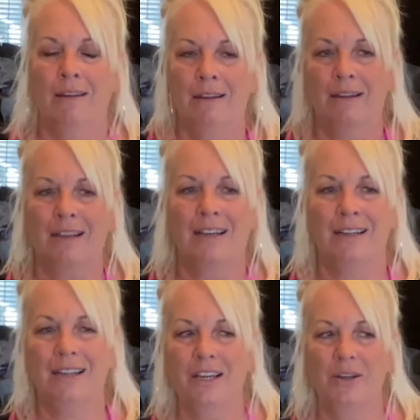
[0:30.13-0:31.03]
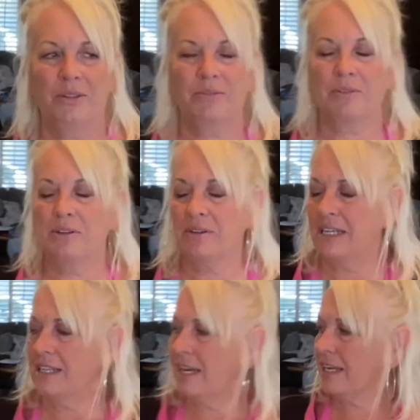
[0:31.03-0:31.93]
kind of go through it.
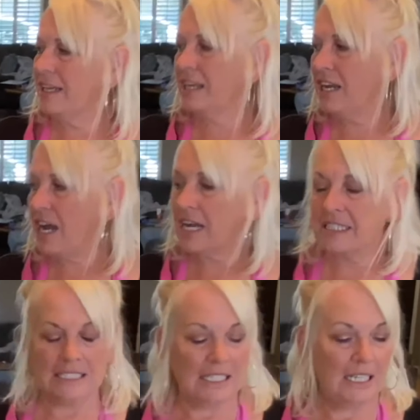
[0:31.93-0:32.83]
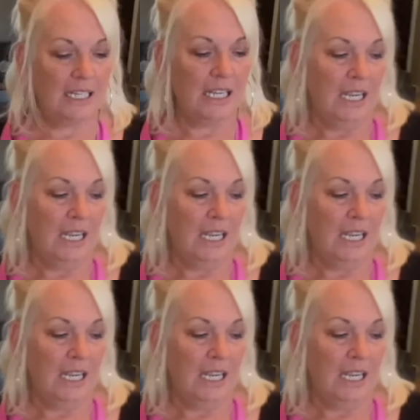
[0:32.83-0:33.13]
And I concocted,